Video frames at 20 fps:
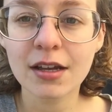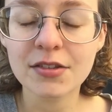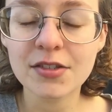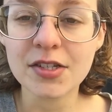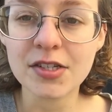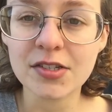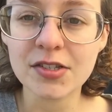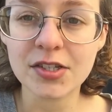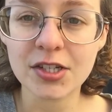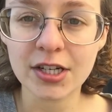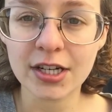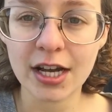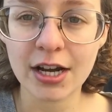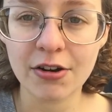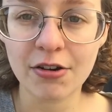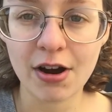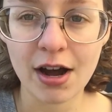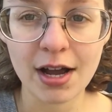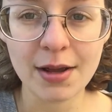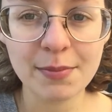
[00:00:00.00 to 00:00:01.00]
To start
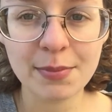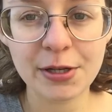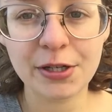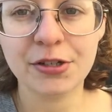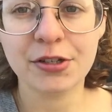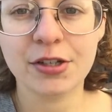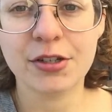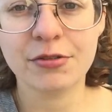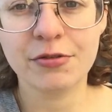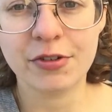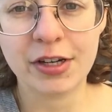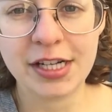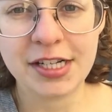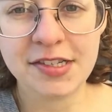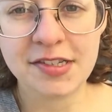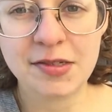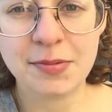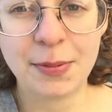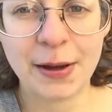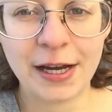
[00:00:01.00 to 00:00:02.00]
out, I built a
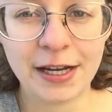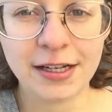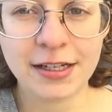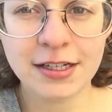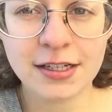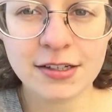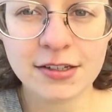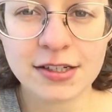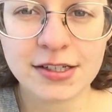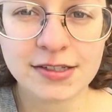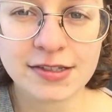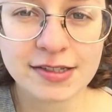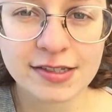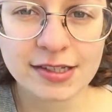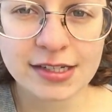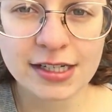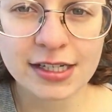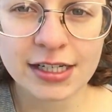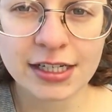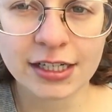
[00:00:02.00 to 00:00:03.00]
raised bed. You can
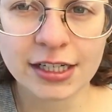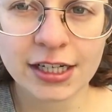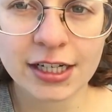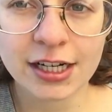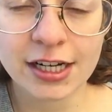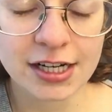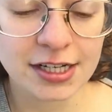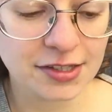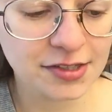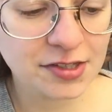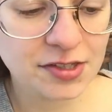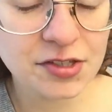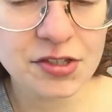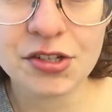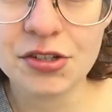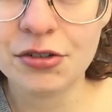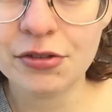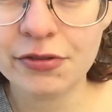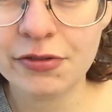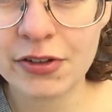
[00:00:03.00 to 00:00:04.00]
see here it's
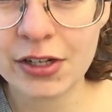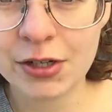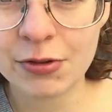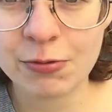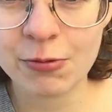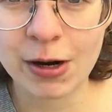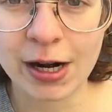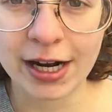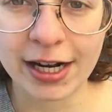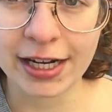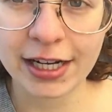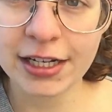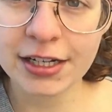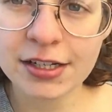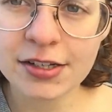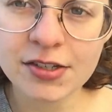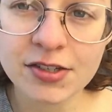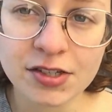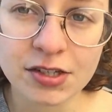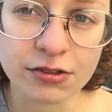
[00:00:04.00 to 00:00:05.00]
2 feet
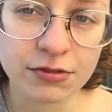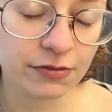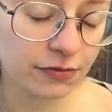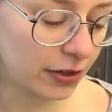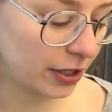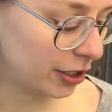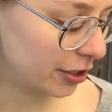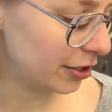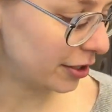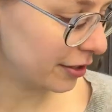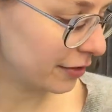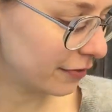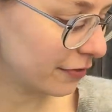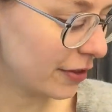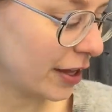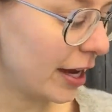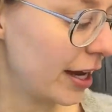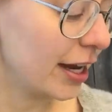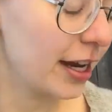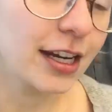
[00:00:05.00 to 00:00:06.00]
wide, so far enough
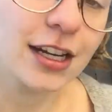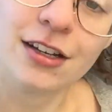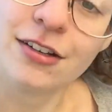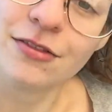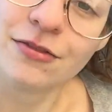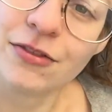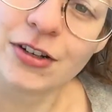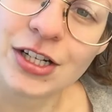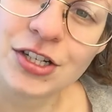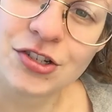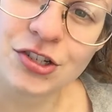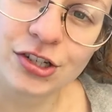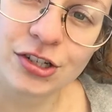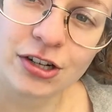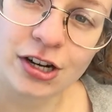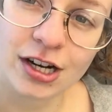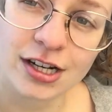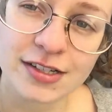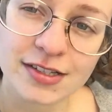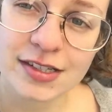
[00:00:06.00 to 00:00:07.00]
that I can reach
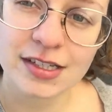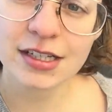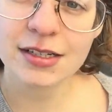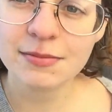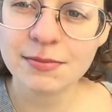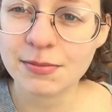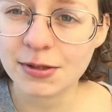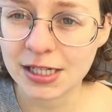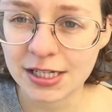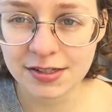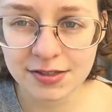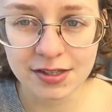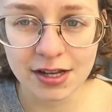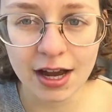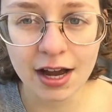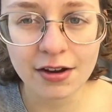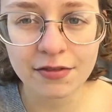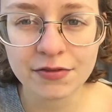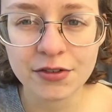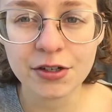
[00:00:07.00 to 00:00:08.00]
across it because I
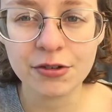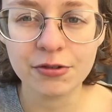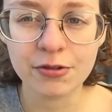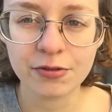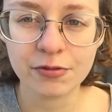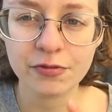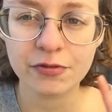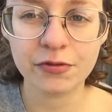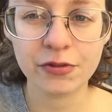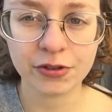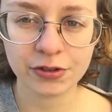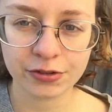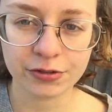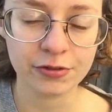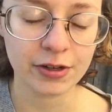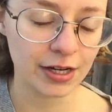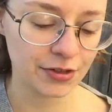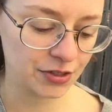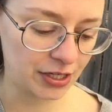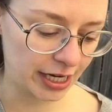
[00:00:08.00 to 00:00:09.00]
have no full
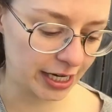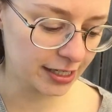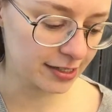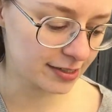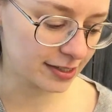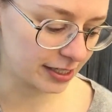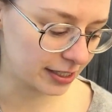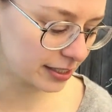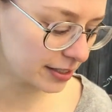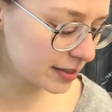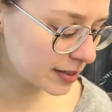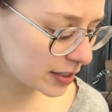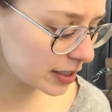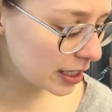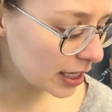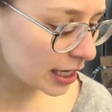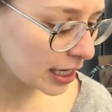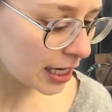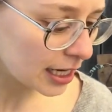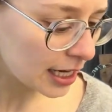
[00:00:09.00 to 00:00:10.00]
round access,
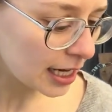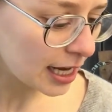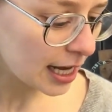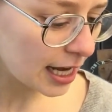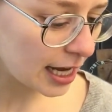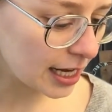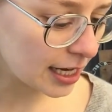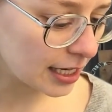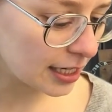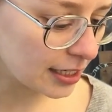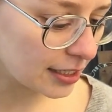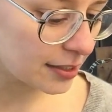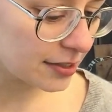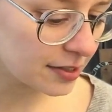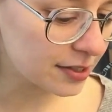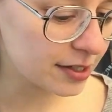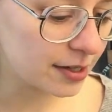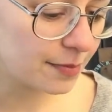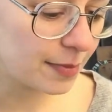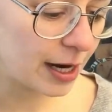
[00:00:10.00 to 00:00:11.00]

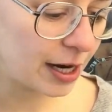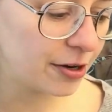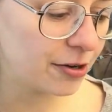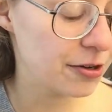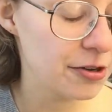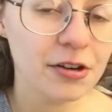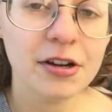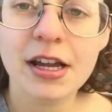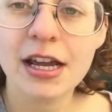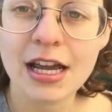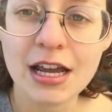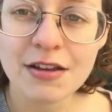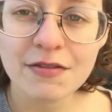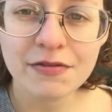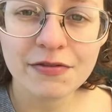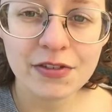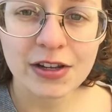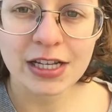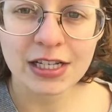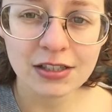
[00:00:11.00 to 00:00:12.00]
and about 8
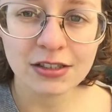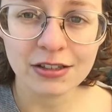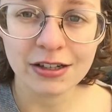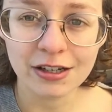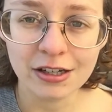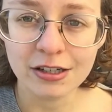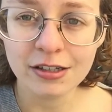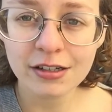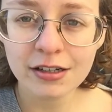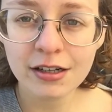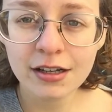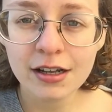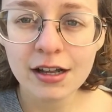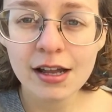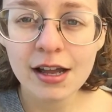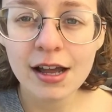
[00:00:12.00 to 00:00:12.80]
feet long.